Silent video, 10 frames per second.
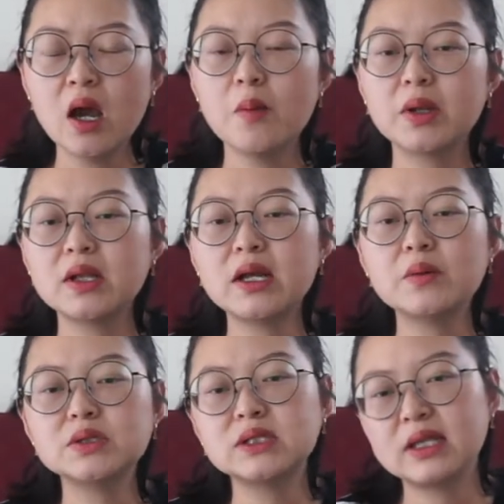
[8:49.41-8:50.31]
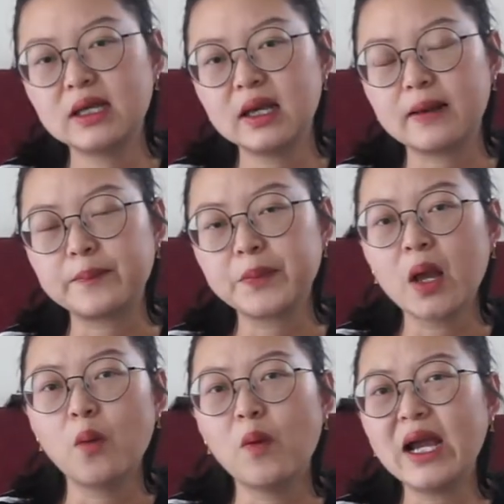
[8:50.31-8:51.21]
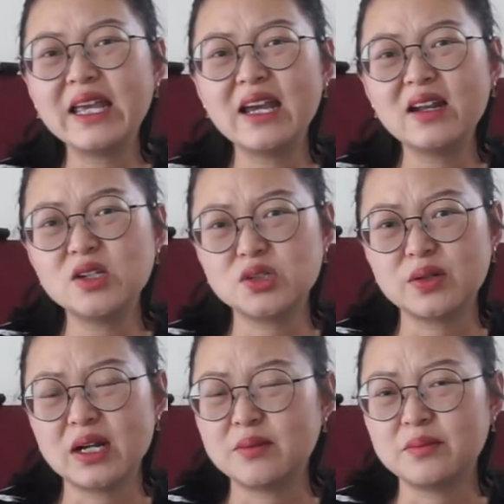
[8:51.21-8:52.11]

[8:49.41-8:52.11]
But then I was thinking, why can't I do it?